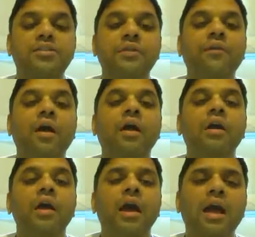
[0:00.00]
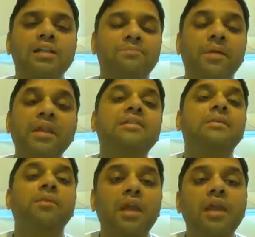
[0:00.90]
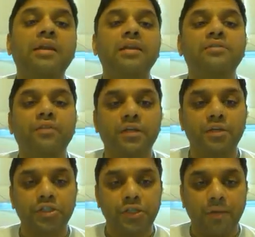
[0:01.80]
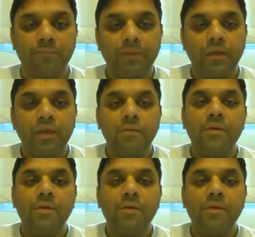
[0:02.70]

The Jiva has many similarities with Krishna,